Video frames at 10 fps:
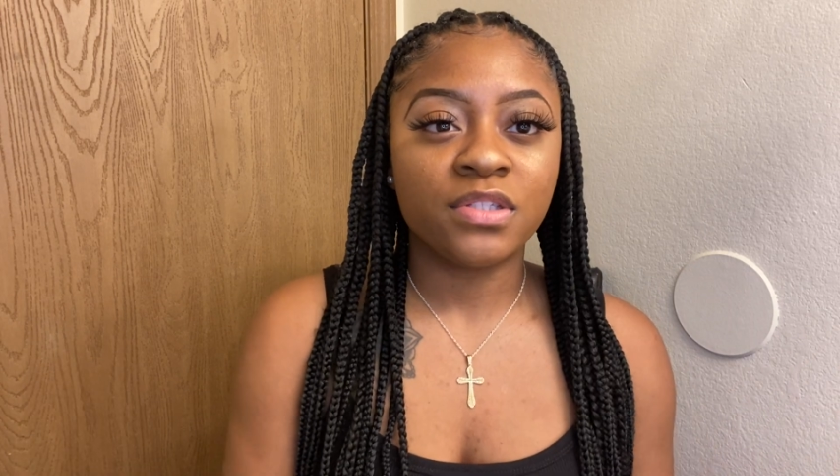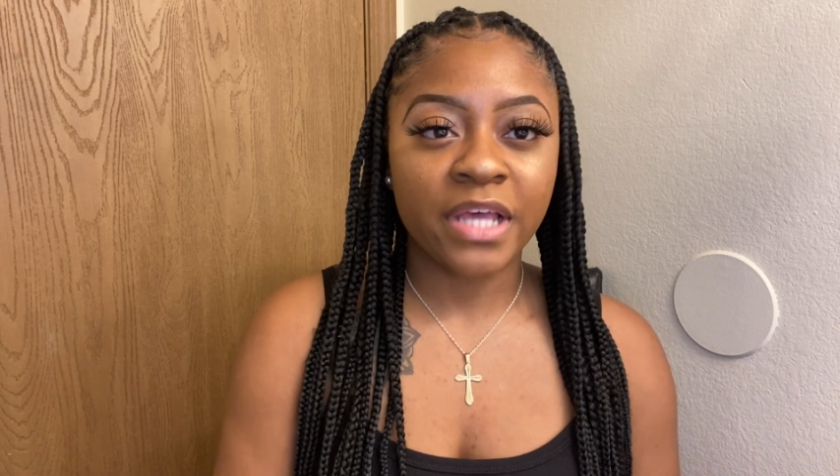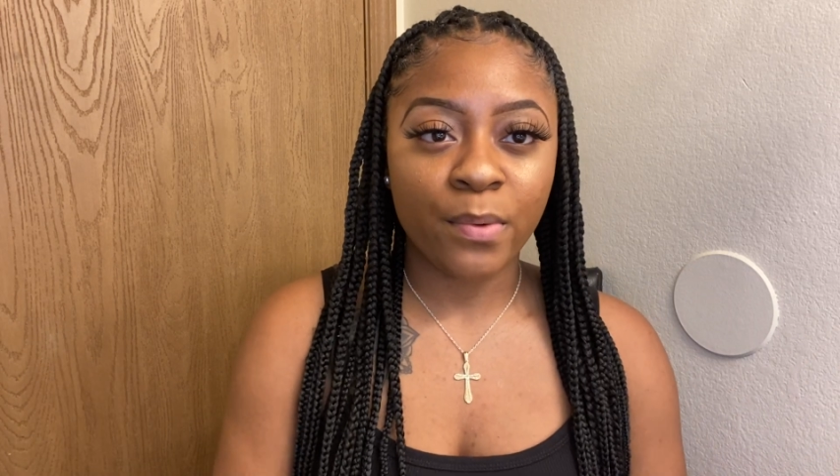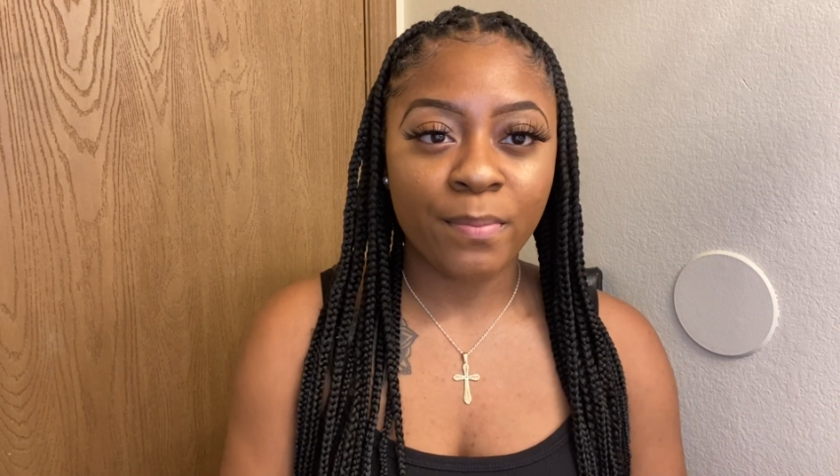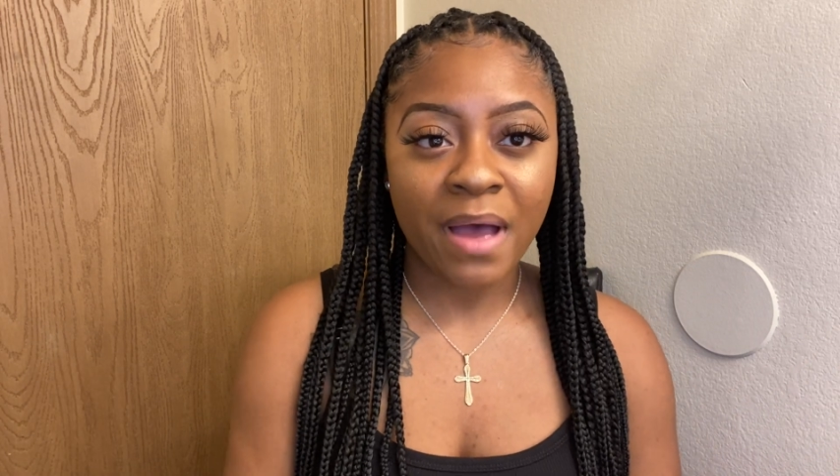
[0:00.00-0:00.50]

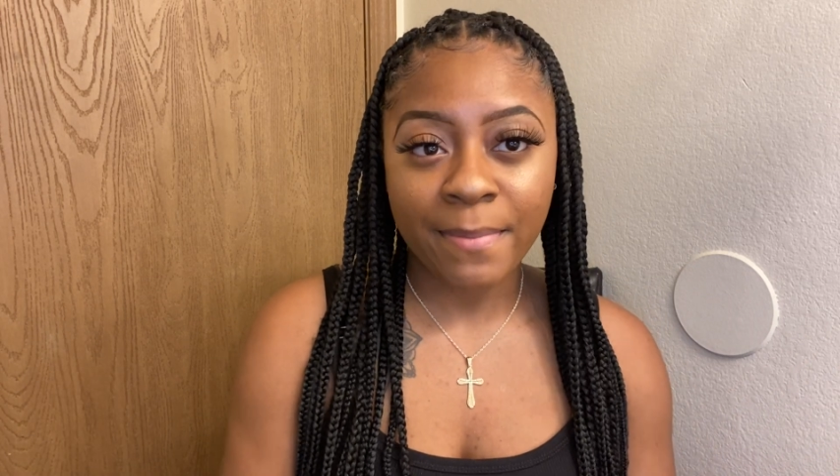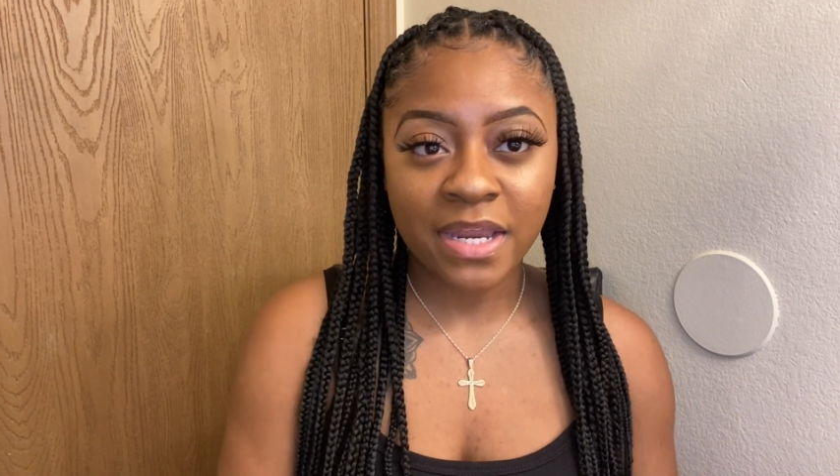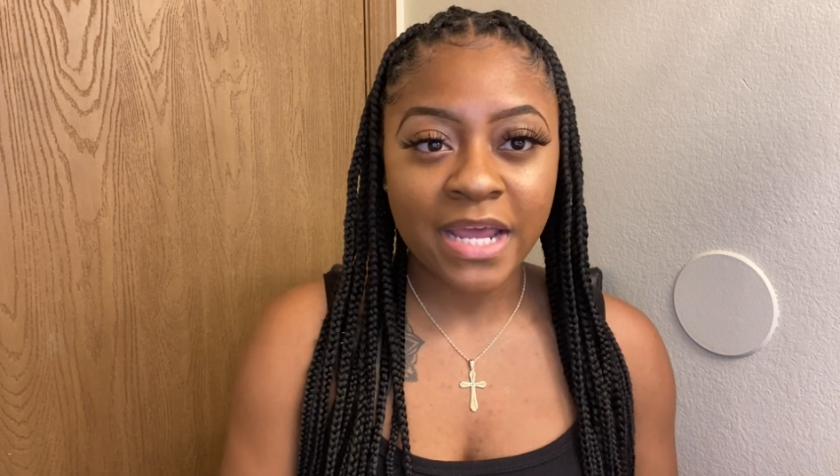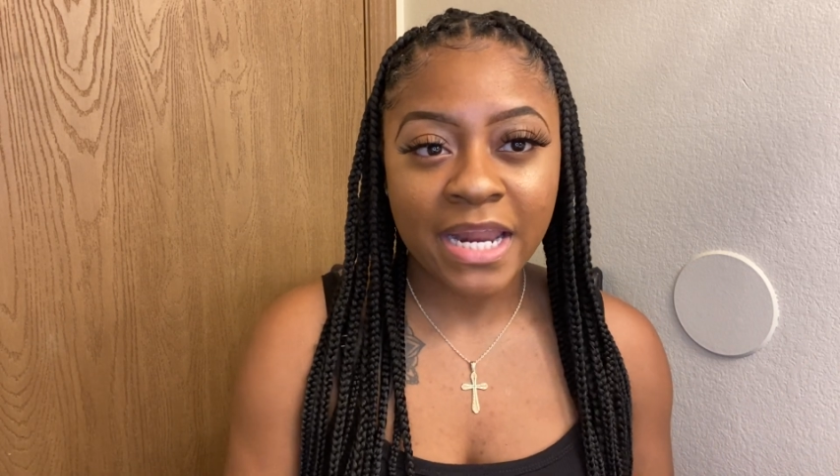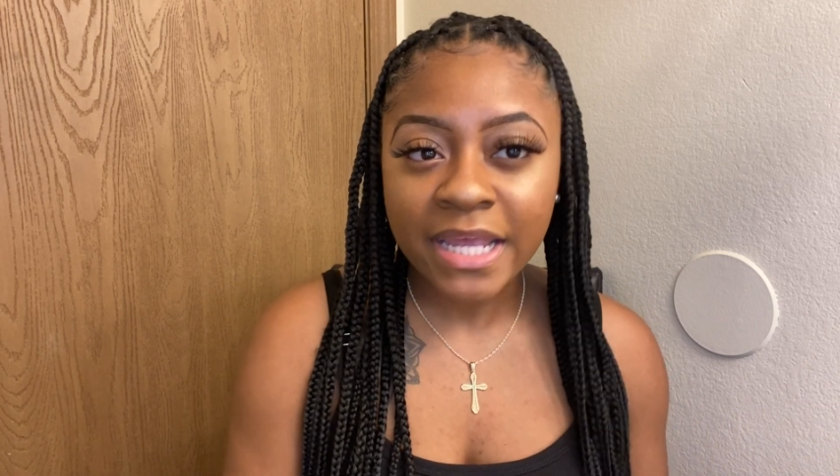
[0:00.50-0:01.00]
like when mommy
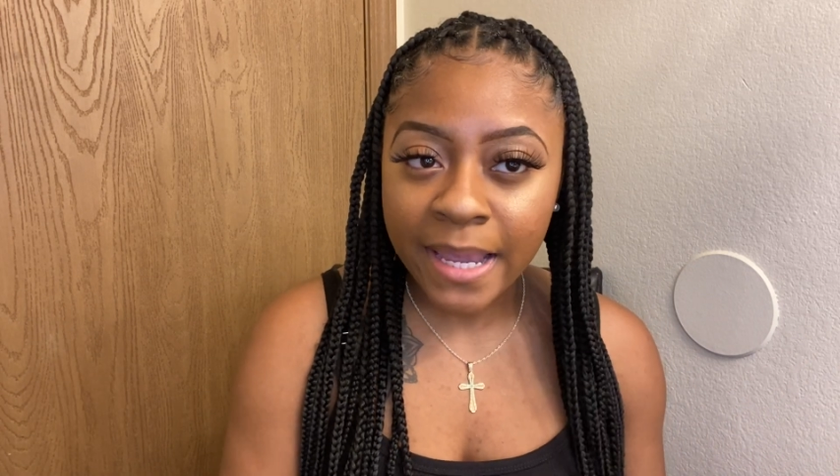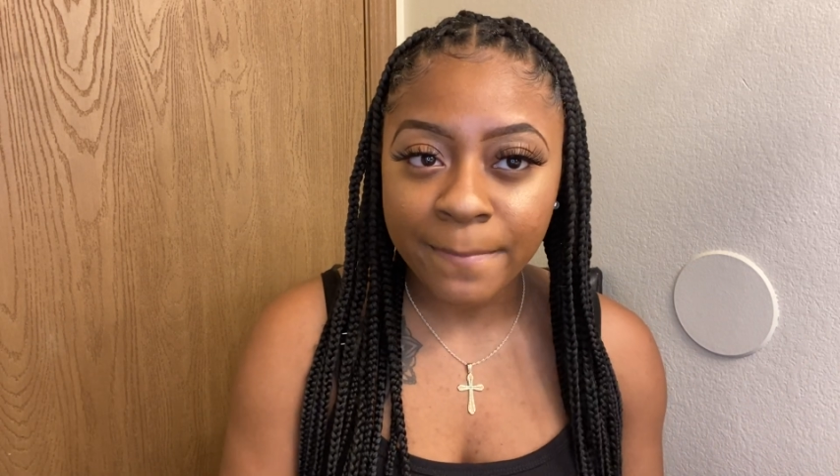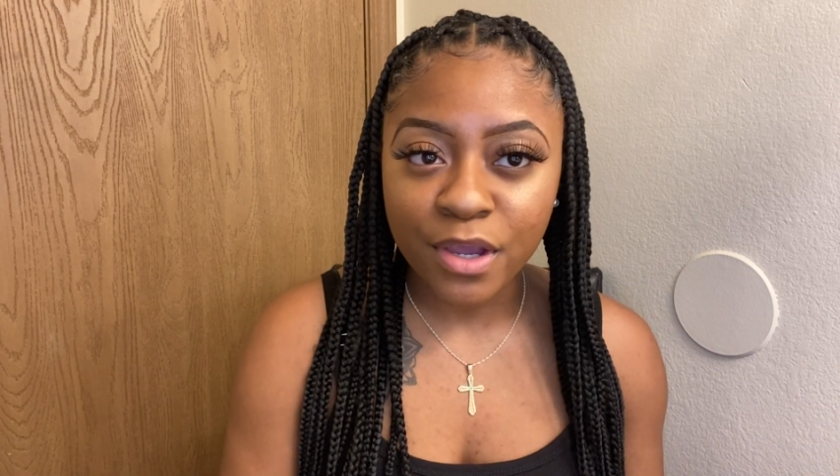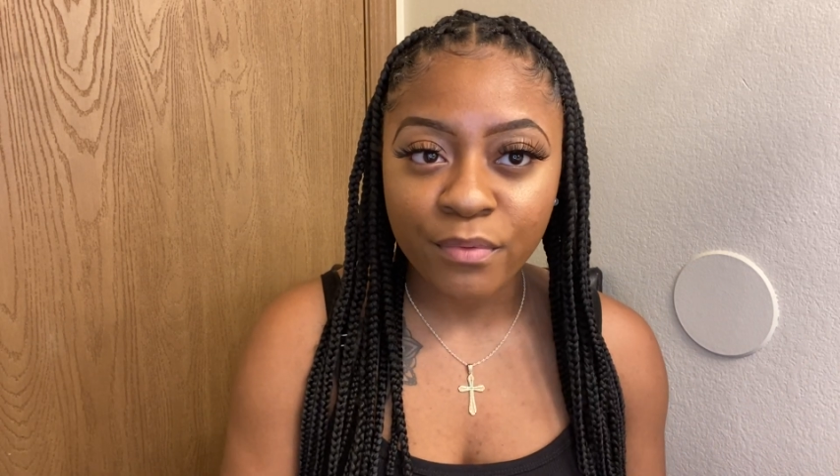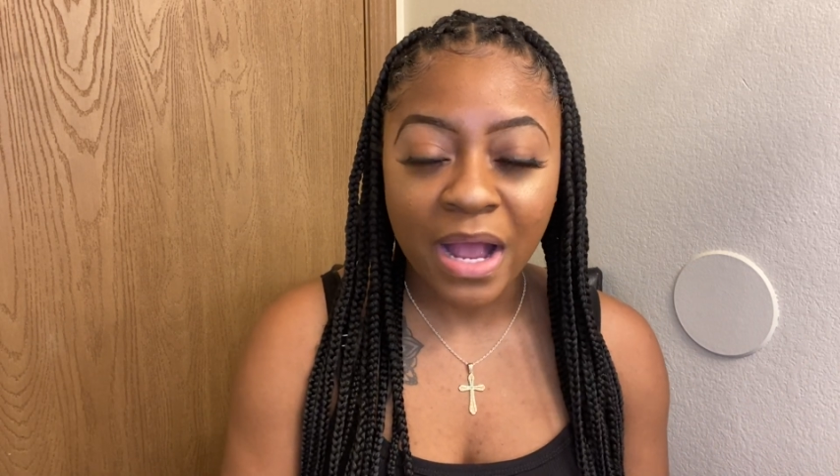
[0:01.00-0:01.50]
and daddy can't
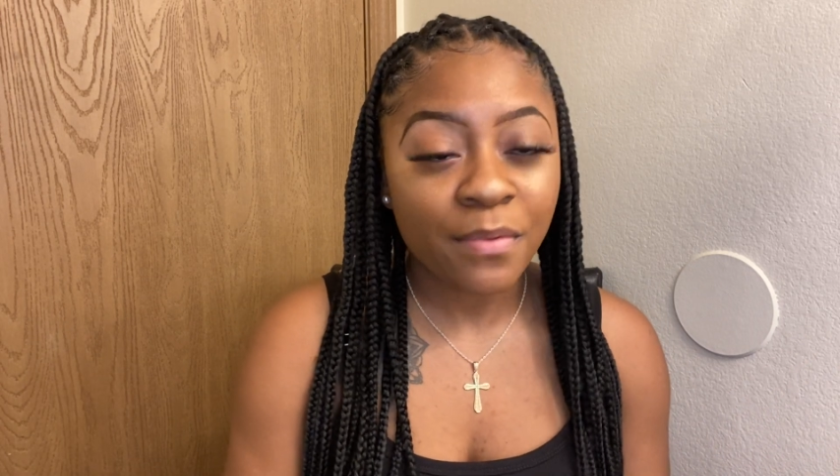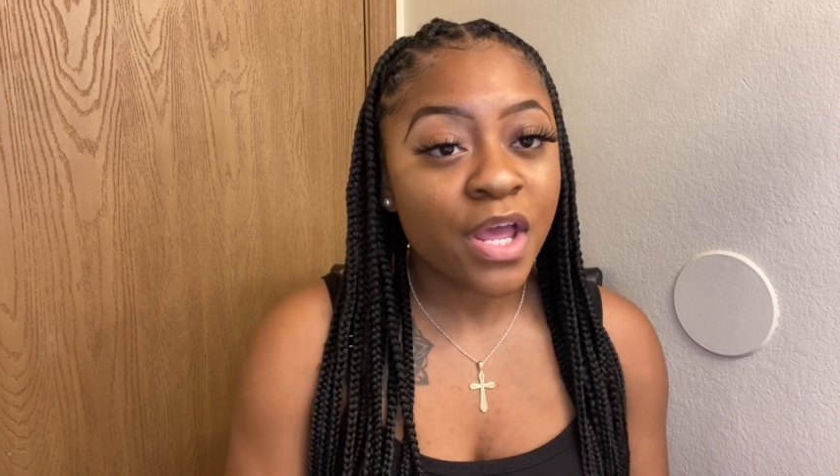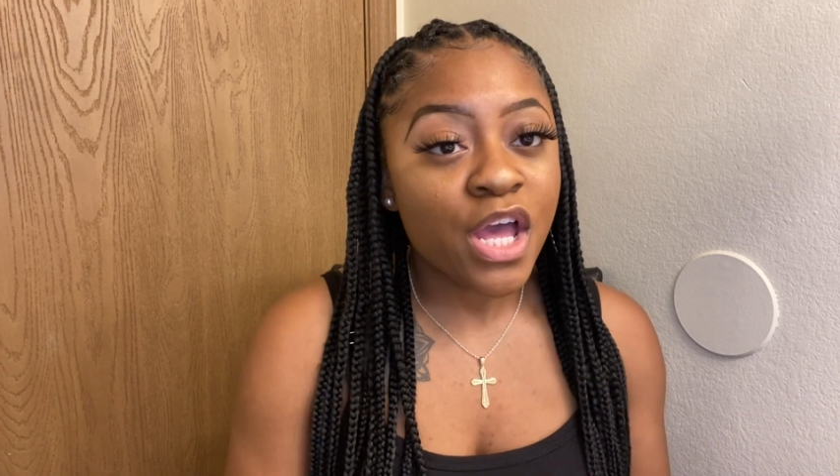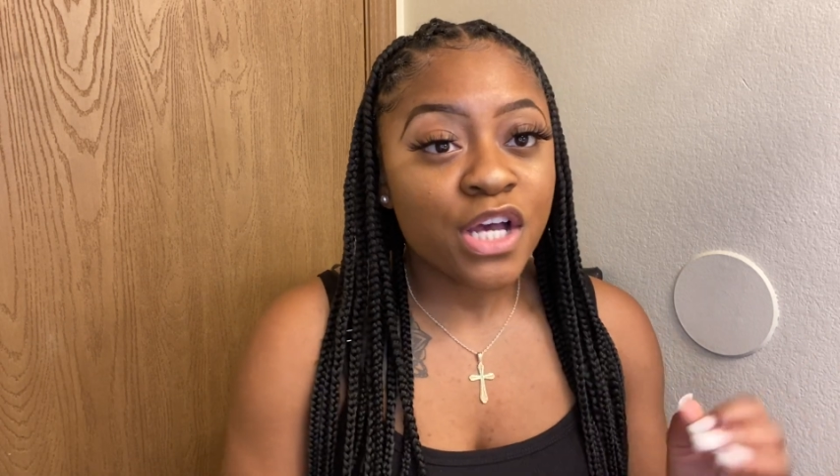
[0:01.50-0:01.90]
be around.